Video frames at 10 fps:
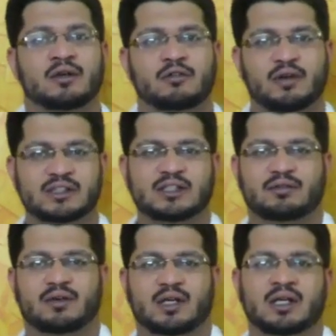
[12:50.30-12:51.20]
First
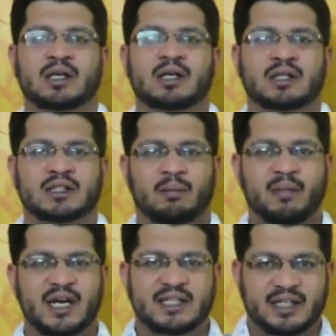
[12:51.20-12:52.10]
of all, the
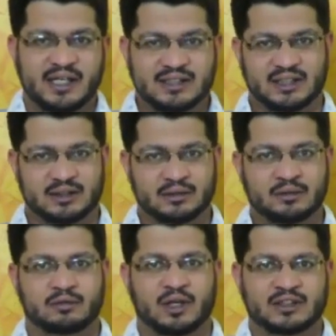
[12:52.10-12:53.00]
main reason
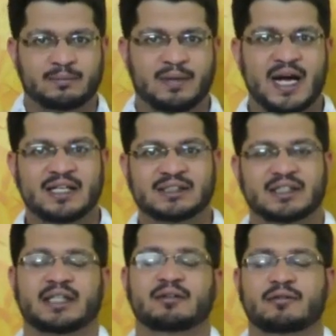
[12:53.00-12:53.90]
for the bias
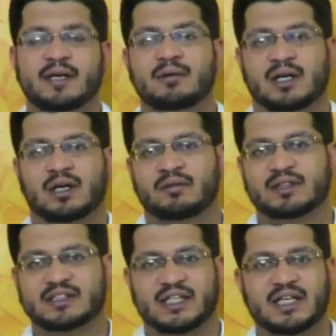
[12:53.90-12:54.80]
in favor of
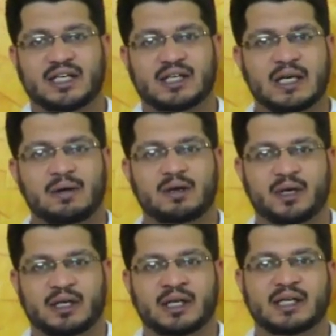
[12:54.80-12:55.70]
the central
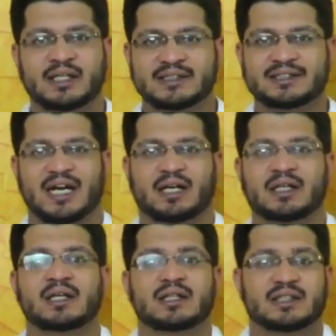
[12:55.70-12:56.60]
government is that
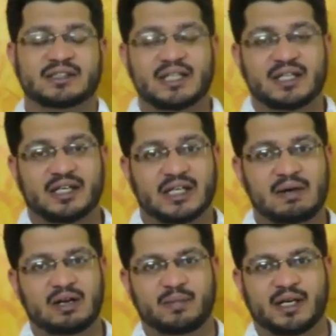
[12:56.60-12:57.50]
the central
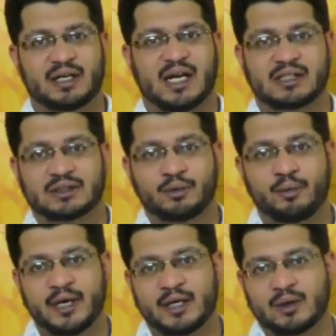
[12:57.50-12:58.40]
government has
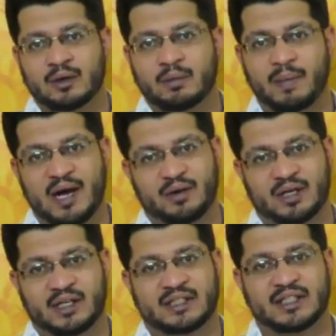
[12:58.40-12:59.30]
veto
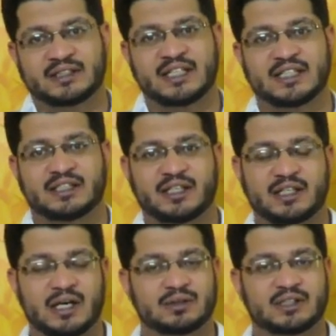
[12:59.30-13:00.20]
power in the GST
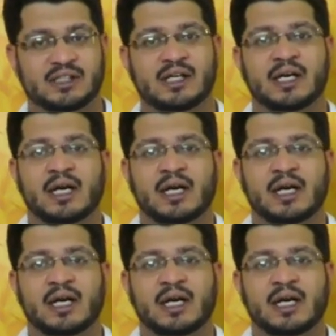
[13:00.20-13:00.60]
Council.